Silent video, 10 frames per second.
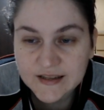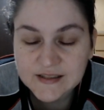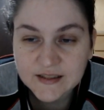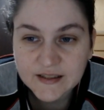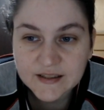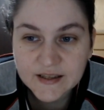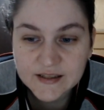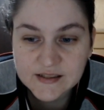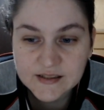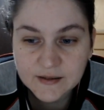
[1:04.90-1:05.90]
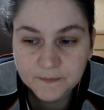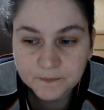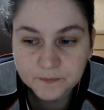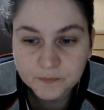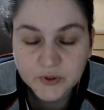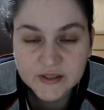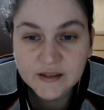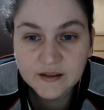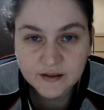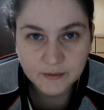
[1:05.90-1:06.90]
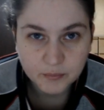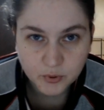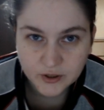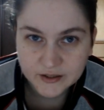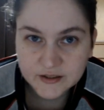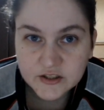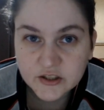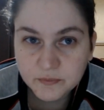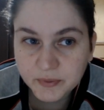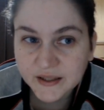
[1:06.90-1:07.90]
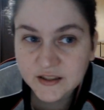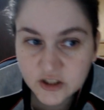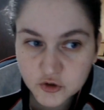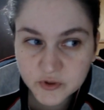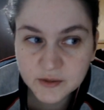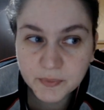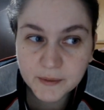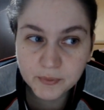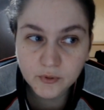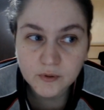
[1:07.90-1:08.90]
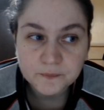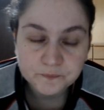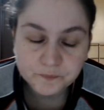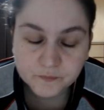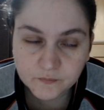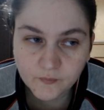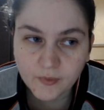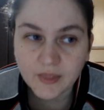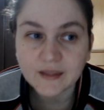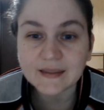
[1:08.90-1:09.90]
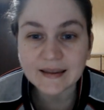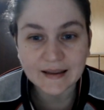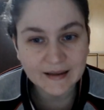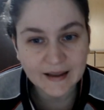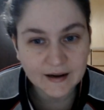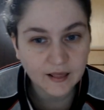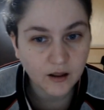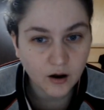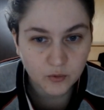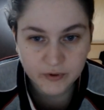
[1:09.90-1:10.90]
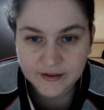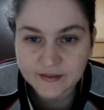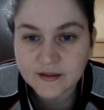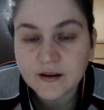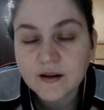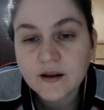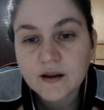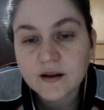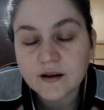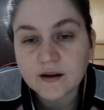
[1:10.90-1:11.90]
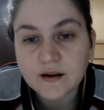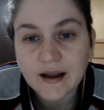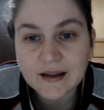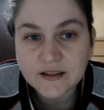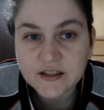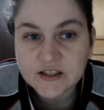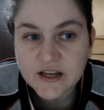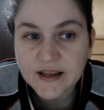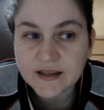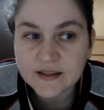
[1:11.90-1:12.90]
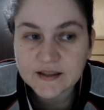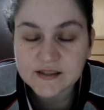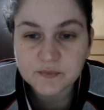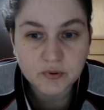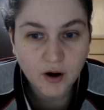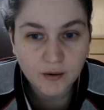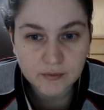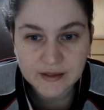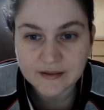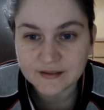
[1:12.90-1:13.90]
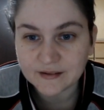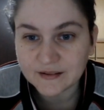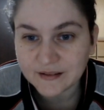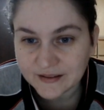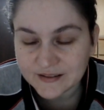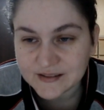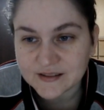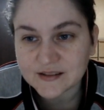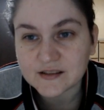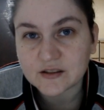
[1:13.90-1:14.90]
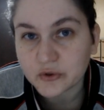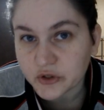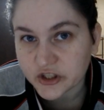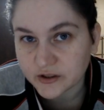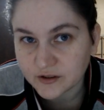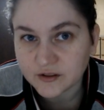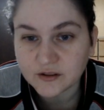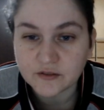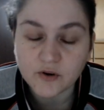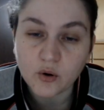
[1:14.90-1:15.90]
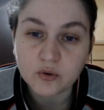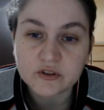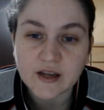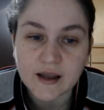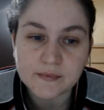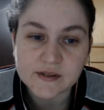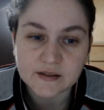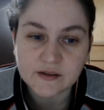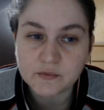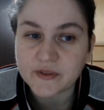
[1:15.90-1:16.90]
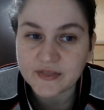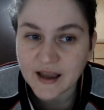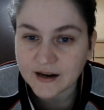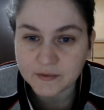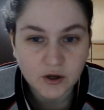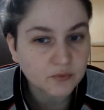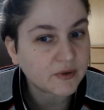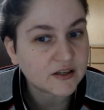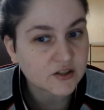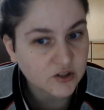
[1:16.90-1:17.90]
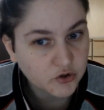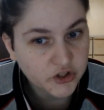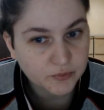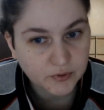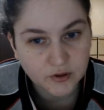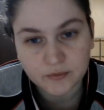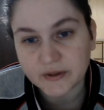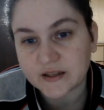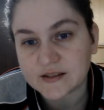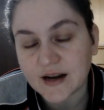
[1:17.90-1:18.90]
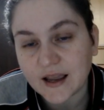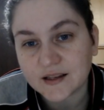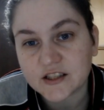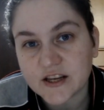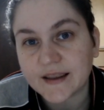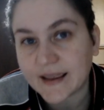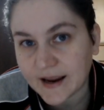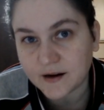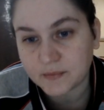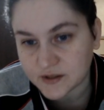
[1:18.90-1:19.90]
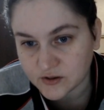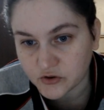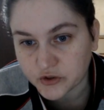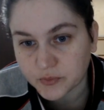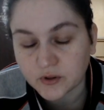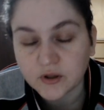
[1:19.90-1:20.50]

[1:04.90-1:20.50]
it is particularly important to be in touch with people they can get along with. INTJ is probably the least social of all types, and with that I don't mean sociable, because an INTJ can be sociable